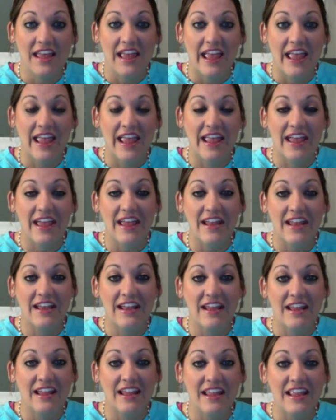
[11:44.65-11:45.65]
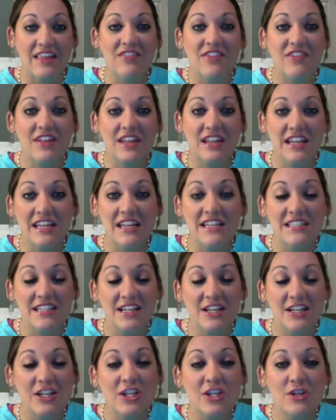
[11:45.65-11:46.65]
And even he's going to
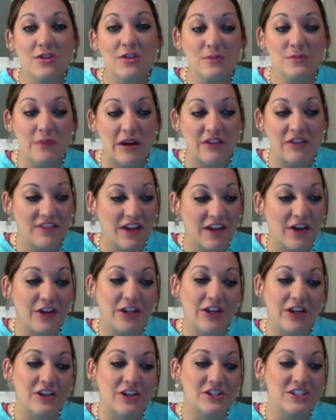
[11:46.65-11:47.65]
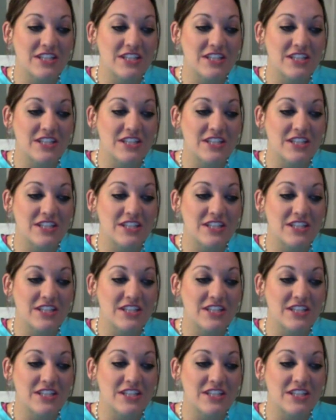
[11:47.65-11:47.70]
use my failures.